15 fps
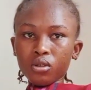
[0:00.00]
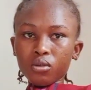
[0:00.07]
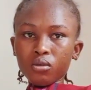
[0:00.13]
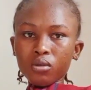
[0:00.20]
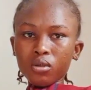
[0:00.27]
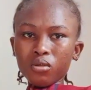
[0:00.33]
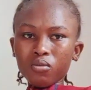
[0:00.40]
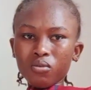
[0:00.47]
2
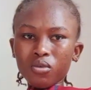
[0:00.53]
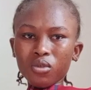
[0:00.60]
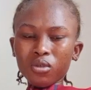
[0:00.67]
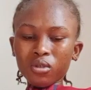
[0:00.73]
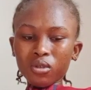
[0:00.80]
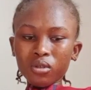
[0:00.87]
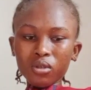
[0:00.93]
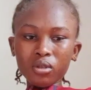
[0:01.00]
in
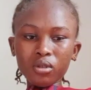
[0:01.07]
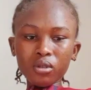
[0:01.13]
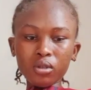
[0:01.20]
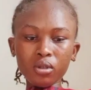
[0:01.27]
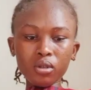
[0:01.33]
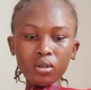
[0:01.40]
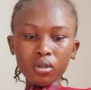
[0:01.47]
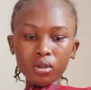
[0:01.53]
1.
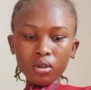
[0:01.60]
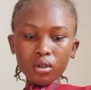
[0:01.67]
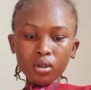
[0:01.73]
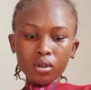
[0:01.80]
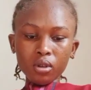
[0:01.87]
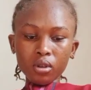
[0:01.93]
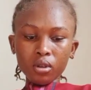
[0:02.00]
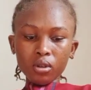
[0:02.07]

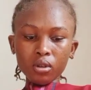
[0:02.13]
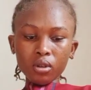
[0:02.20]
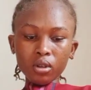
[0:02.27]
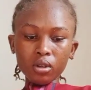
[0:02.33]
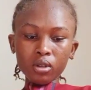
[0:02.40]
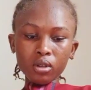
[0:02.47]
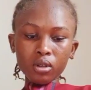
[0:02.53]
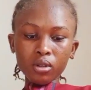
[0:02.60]
Okay,
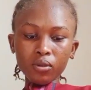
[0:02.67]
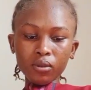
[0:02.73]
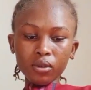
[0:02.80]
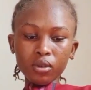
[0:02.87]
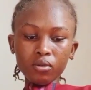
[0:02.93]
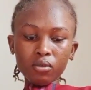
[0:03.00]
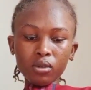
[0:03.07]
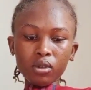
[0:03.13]
this is for
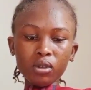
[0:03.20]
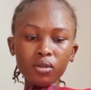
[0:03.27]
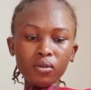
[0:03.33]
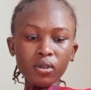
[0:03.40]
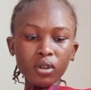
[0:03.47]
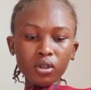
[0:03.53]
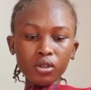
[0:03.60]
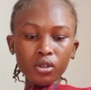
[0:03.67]
the receiver
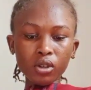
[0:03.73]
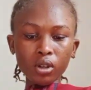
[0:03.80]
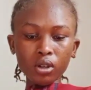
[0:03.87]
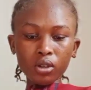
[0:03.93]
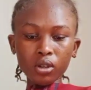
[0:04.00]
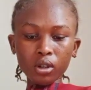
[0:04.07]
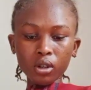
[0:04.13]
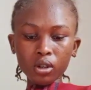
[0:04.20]
and
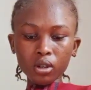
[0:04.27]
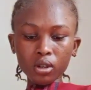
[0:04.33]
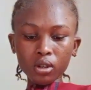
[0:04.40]
charger.